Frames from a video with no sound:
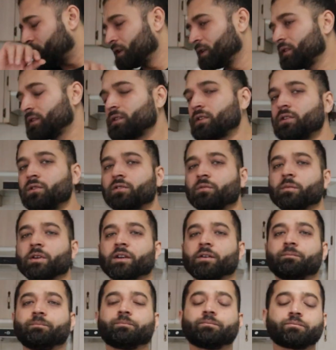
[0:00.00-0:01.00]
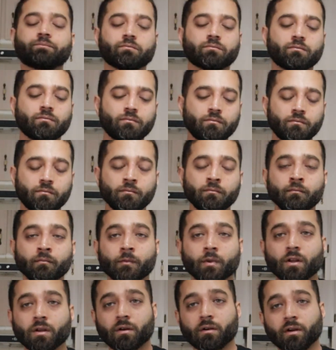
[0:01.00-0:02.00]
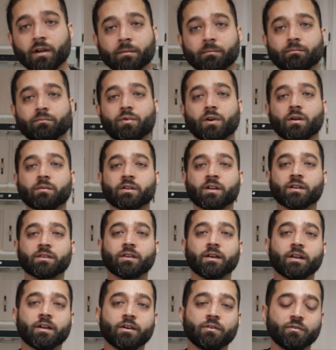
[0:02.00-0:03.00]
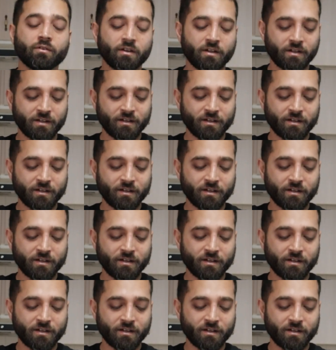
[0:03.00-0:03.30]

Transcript: Excuse me. All right, probably cut that out.